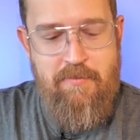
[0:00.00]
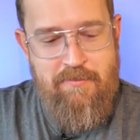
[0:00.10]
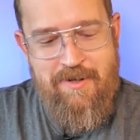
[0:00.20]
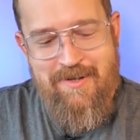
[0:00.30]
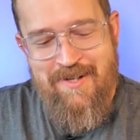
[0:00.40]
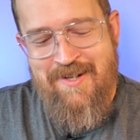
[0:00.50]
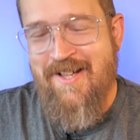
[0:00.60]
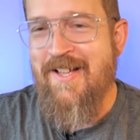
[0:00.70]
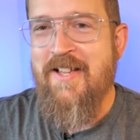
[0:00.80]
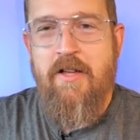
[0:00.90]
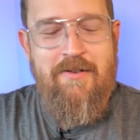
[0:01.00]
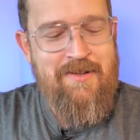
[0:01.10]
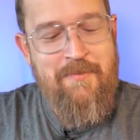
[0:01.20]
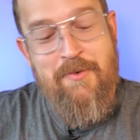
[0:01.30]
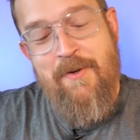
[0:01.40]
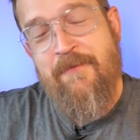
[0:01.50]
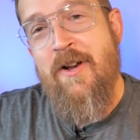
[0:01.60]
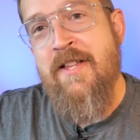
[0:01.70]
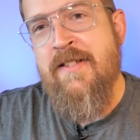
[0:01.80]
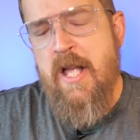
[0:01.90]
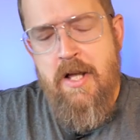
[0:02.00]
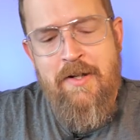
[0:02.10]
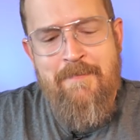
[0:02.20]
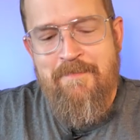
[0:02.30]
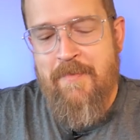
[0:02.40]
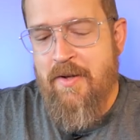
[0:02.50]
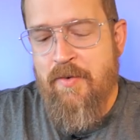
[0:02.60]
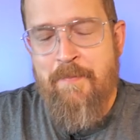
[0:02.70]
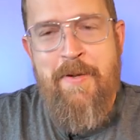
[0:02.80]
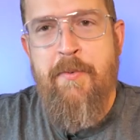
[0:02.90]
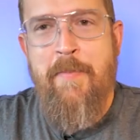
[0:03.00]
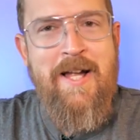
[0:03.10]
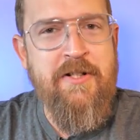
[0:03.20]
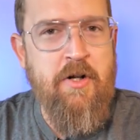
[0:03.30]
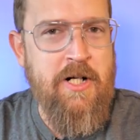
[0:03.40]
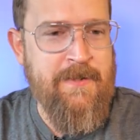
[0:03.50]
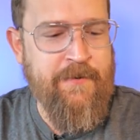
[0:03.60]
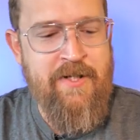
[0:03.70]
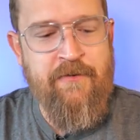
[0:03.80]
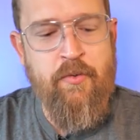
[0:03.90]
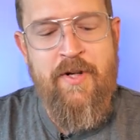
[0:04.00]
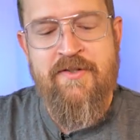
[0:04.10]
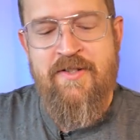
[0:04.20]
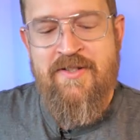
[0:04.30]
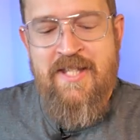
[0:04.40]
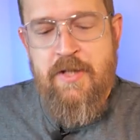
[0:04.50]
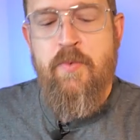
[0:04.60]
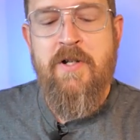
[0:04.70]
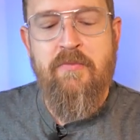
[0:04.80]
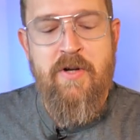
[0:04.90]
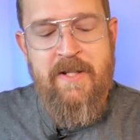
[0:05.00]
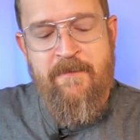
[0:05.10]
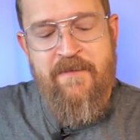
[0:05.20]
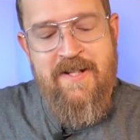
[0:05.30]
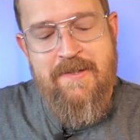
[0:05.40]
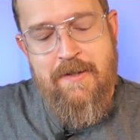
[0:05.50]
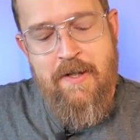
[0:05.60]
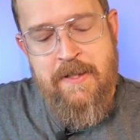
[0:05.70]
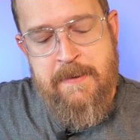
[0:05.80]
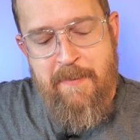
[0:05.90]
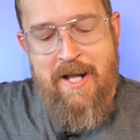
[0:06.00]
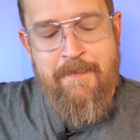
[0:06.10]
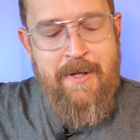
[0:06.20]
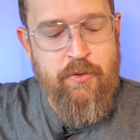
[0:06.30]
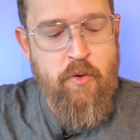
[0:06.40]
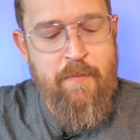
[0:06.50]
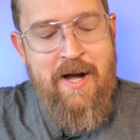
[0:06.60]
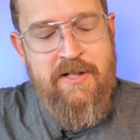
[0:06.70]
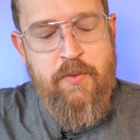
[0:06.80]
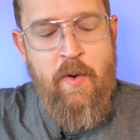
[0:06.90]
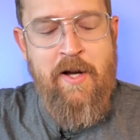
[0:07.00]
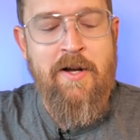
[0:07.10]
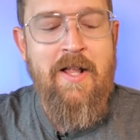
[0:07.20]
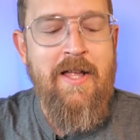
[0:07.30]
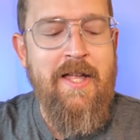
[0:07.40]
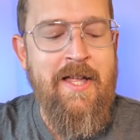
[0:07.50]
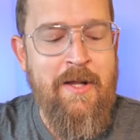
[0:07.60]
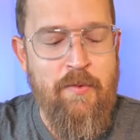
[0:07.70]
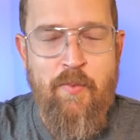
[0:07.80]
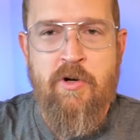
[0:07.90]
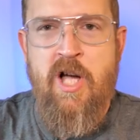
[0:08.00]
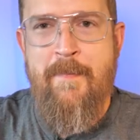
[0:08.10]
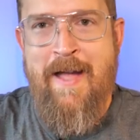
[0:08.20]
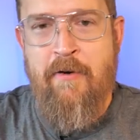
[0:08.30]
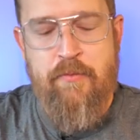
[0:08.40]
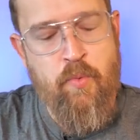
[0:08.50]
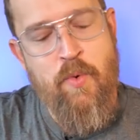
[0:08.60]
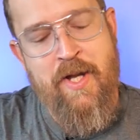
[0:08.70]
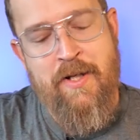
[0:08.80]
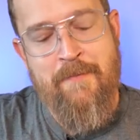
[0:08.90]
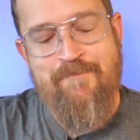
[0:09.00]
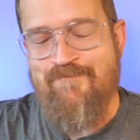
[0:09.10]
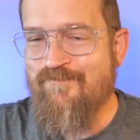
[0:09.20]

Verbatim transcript: let me rephrase. People buy guitars for different reasons. This one really fits a spot in my toolbox where it will come out when